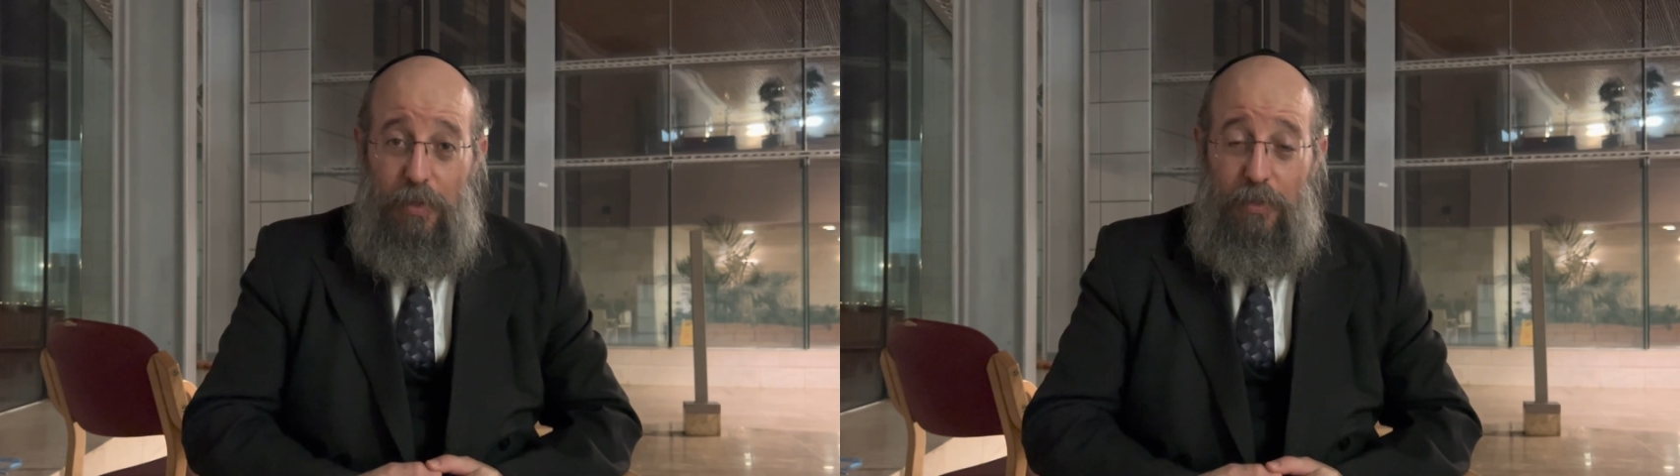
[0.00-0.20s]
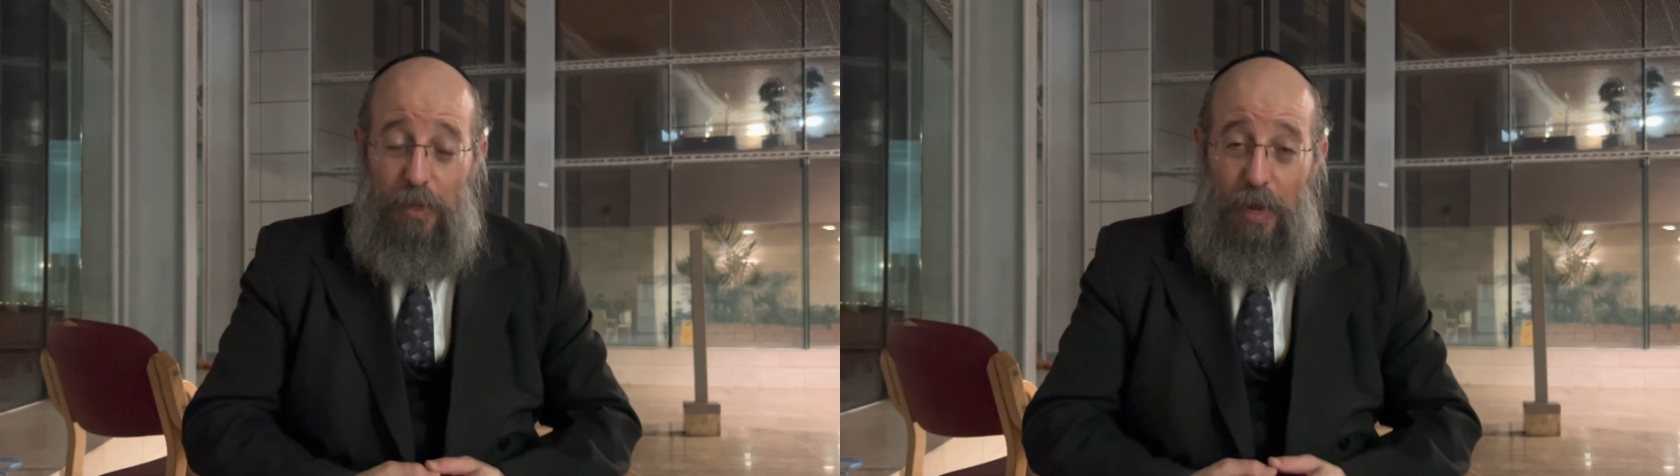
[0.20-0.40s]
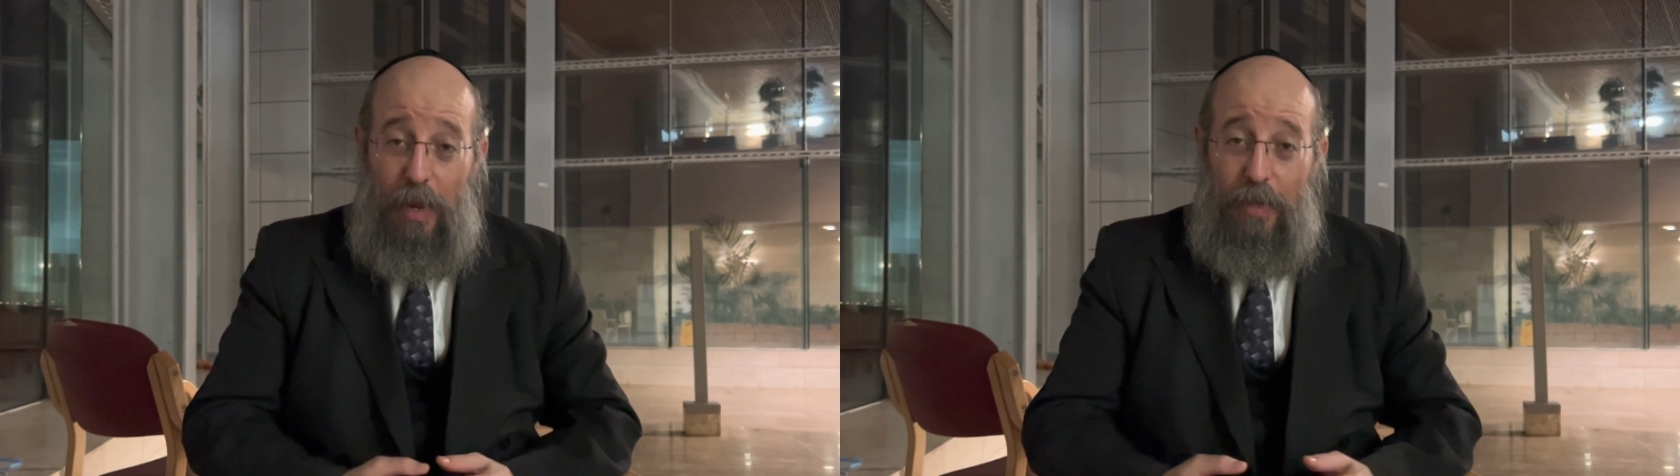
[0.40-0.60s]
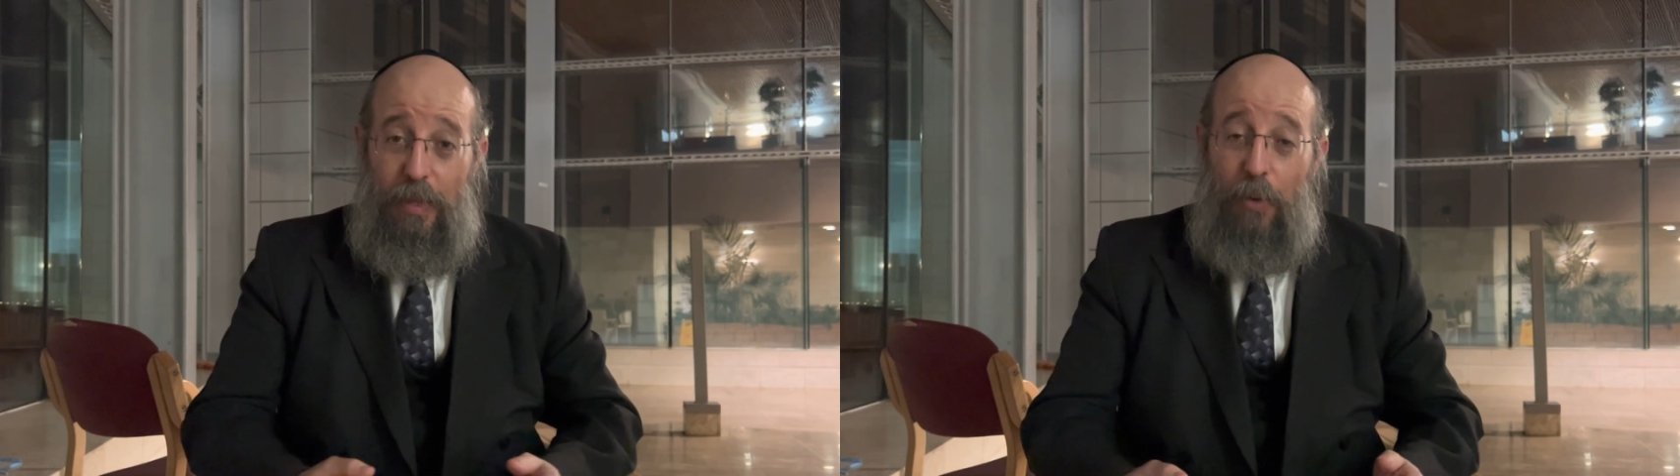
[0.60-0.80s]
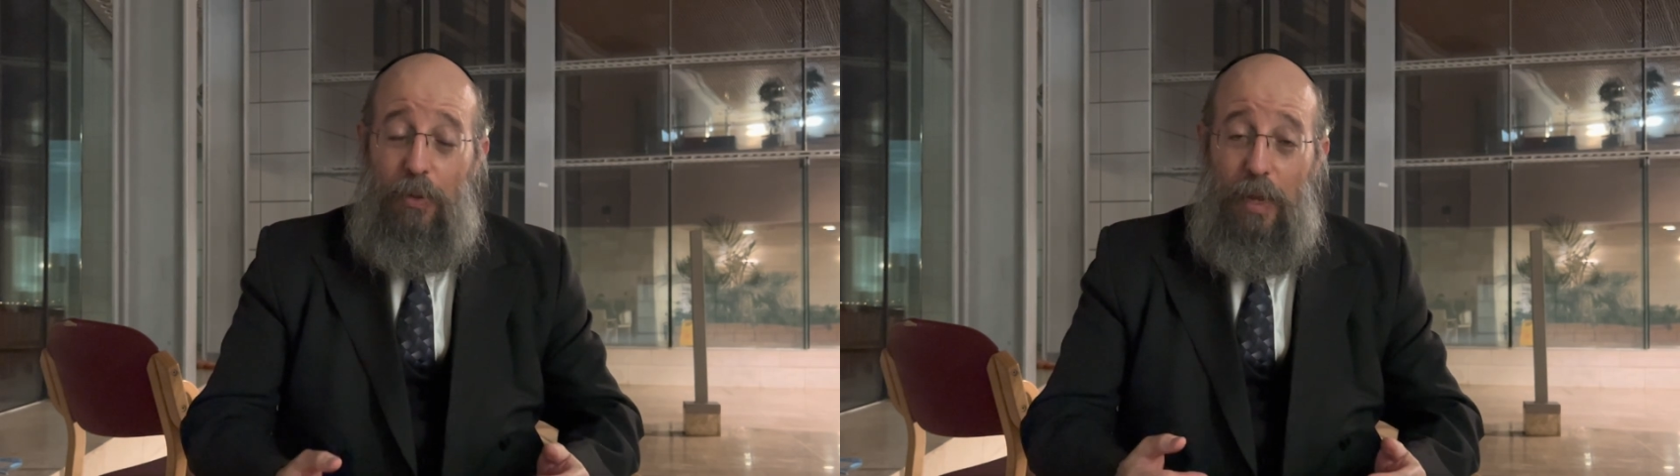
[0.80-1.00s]
Tonight,
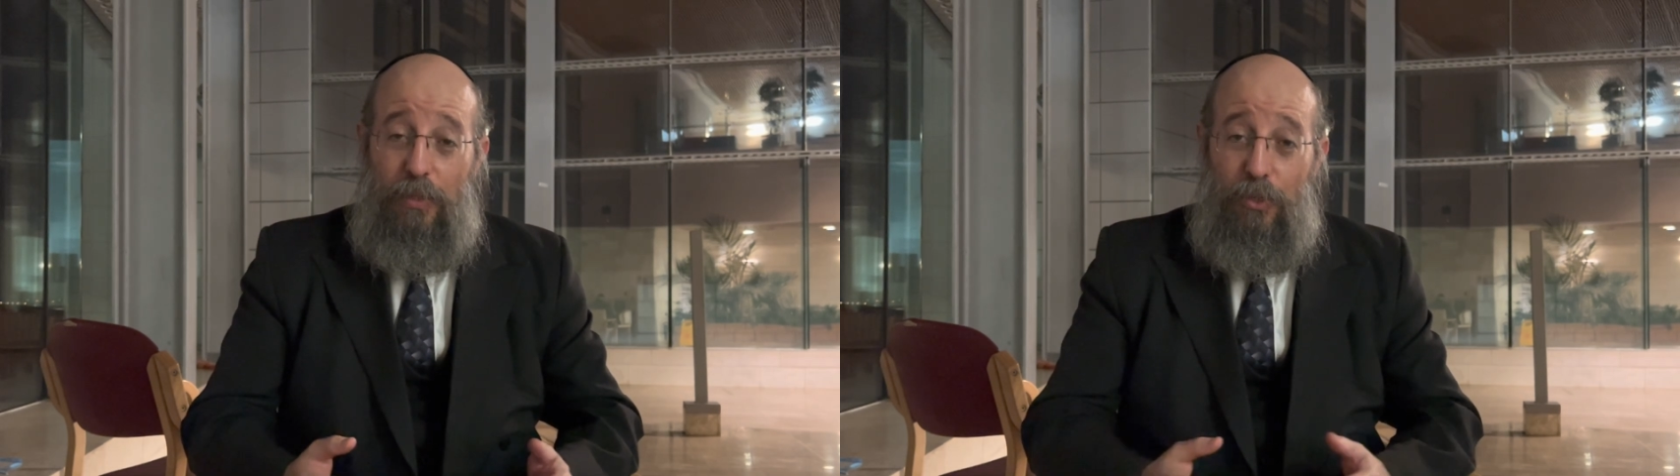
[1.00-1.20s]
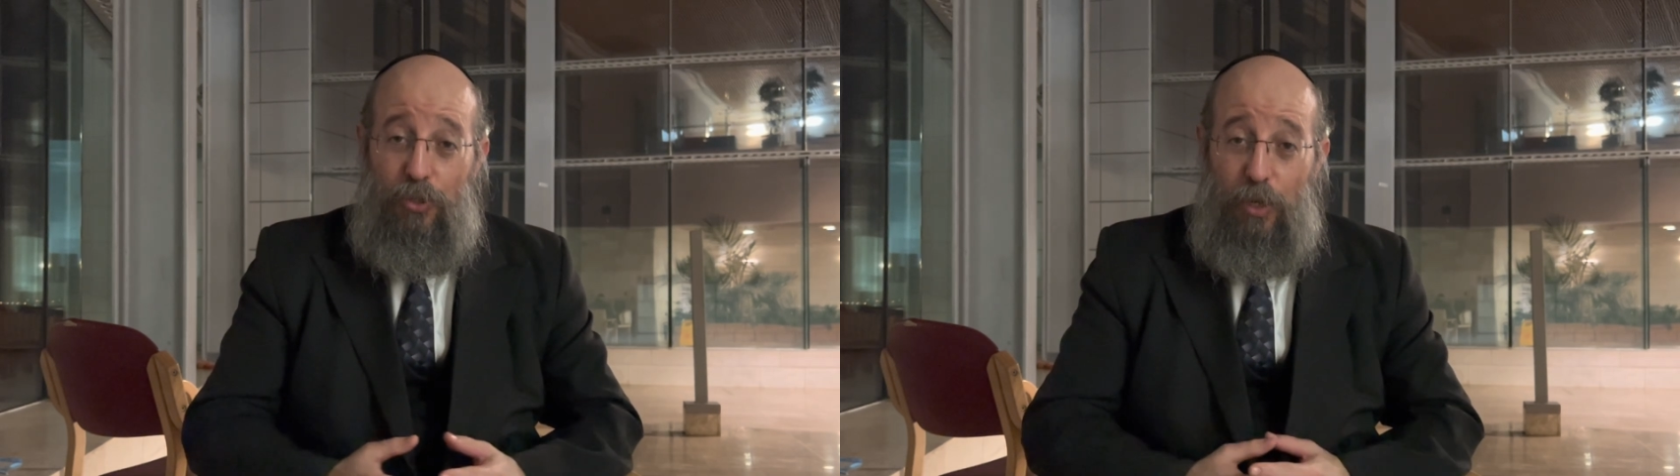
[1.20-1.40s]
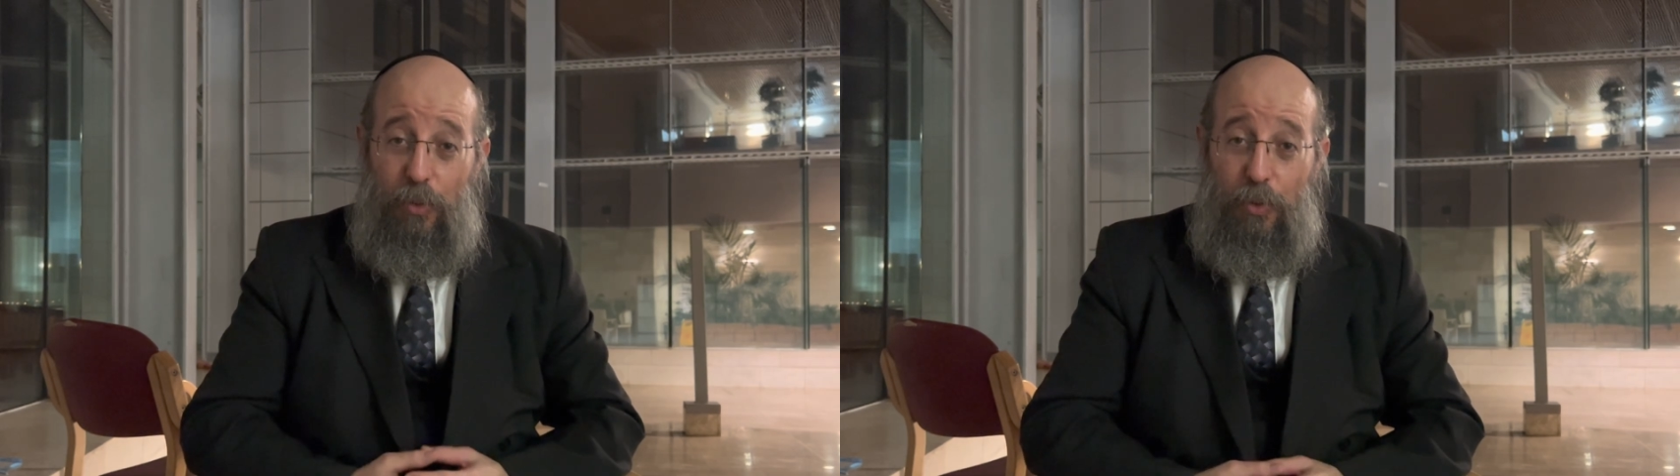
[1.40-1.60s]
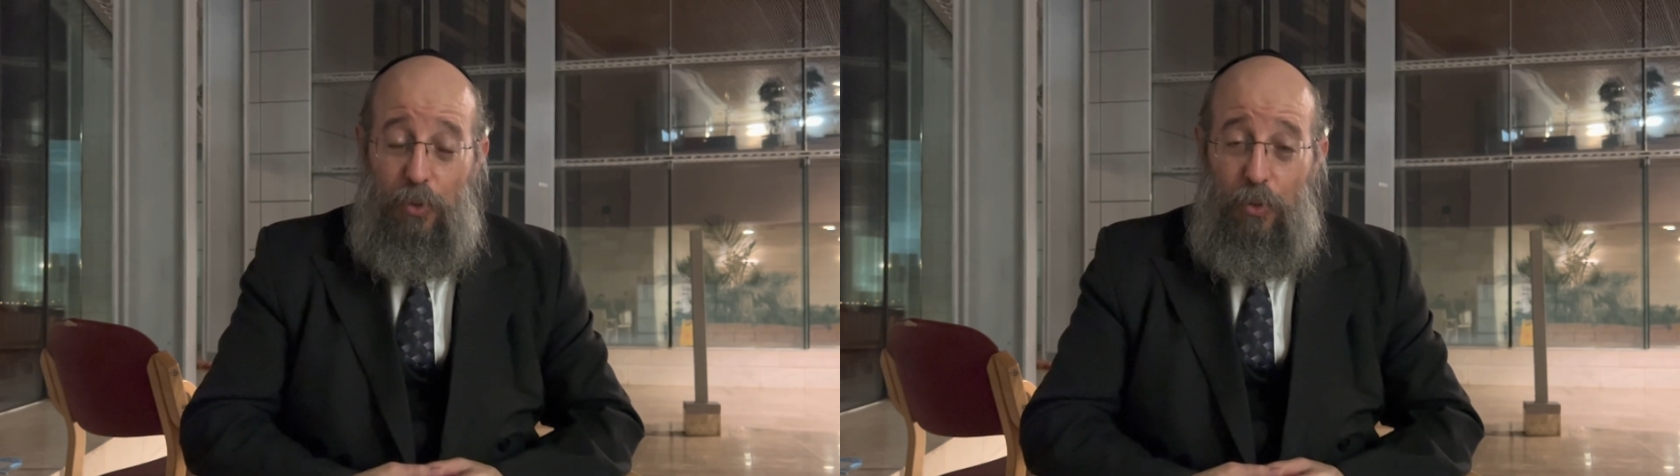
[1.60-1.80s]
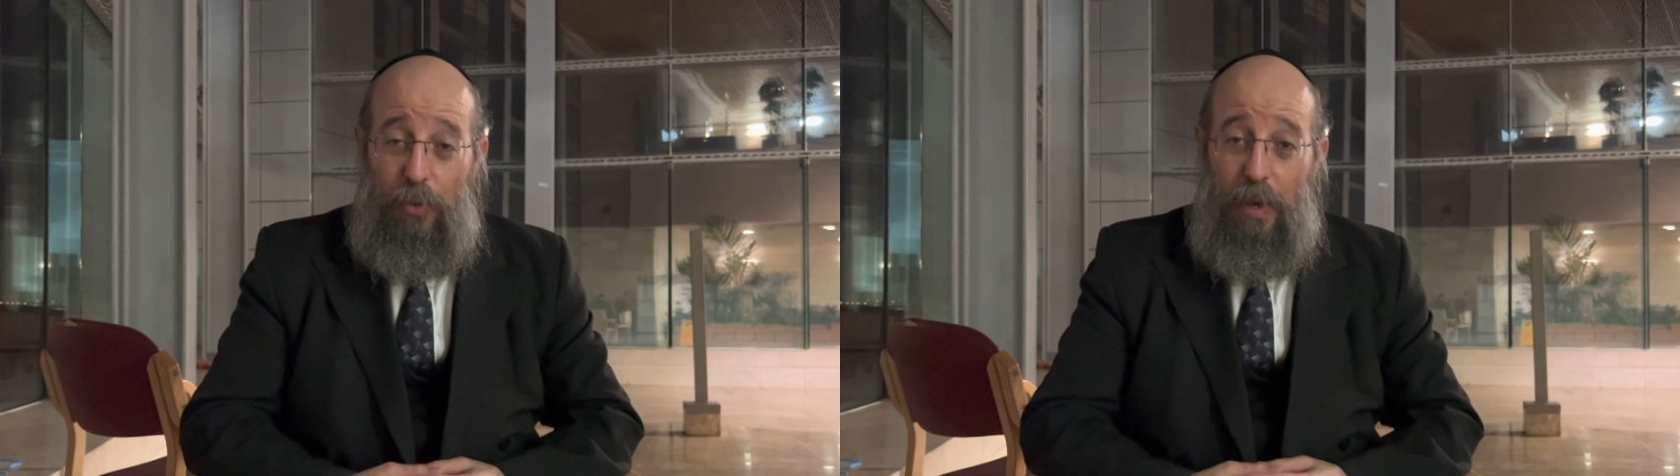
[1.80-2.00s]
I would like to share with you,